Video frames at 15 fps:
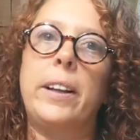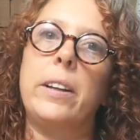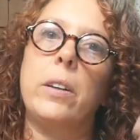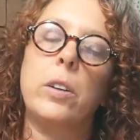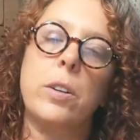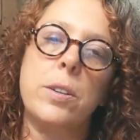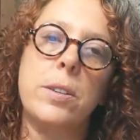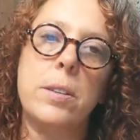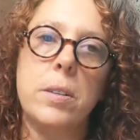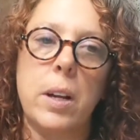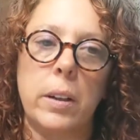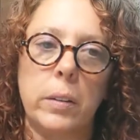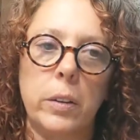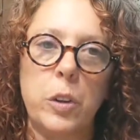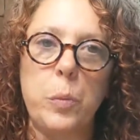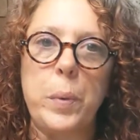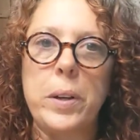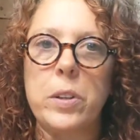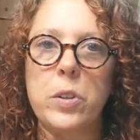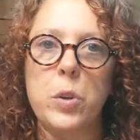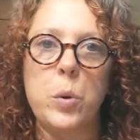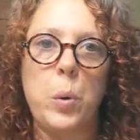It looks a little
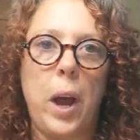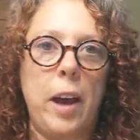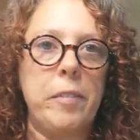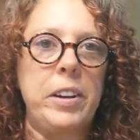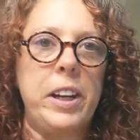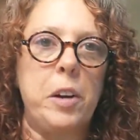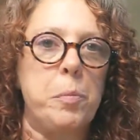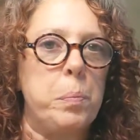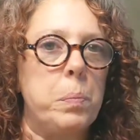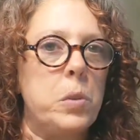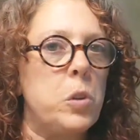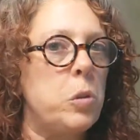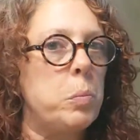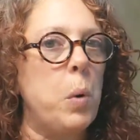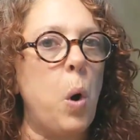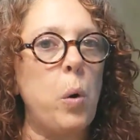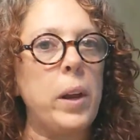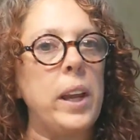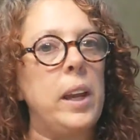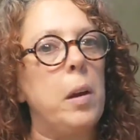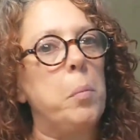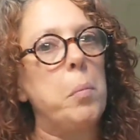bit too heavy and too
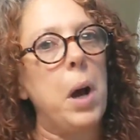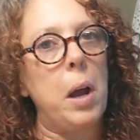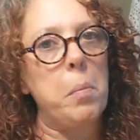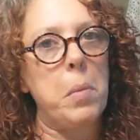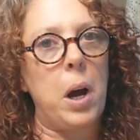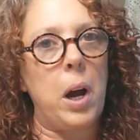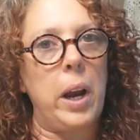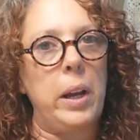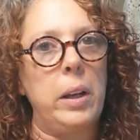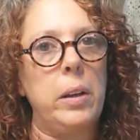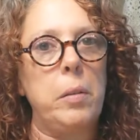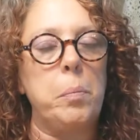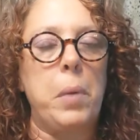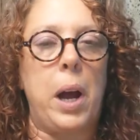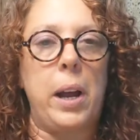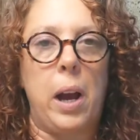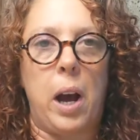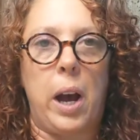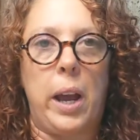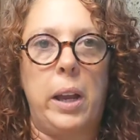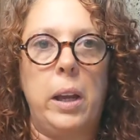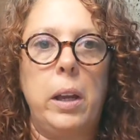bulky in my mind, in my
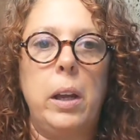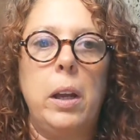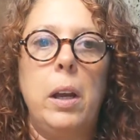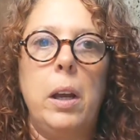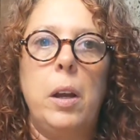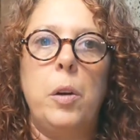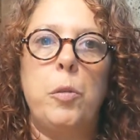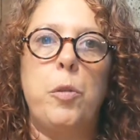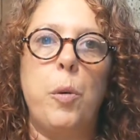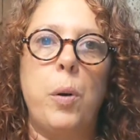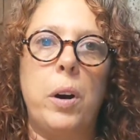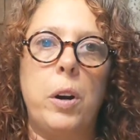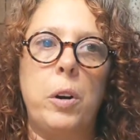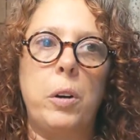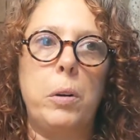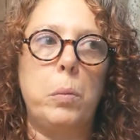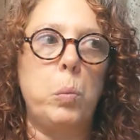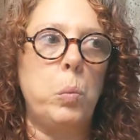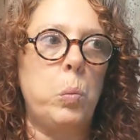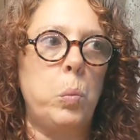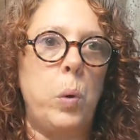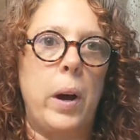eye,
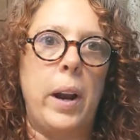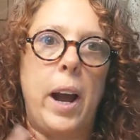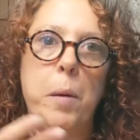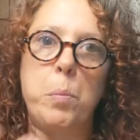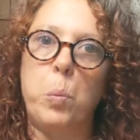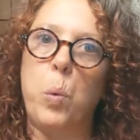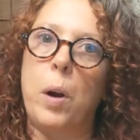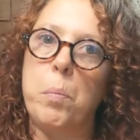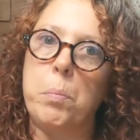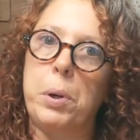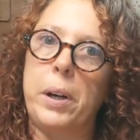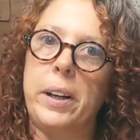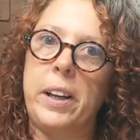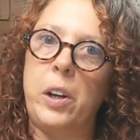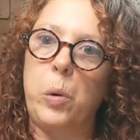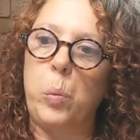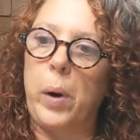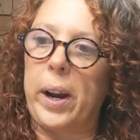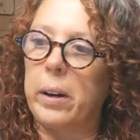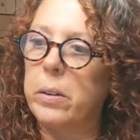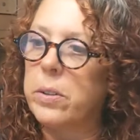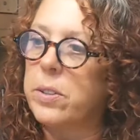for what I want Brittany to wear.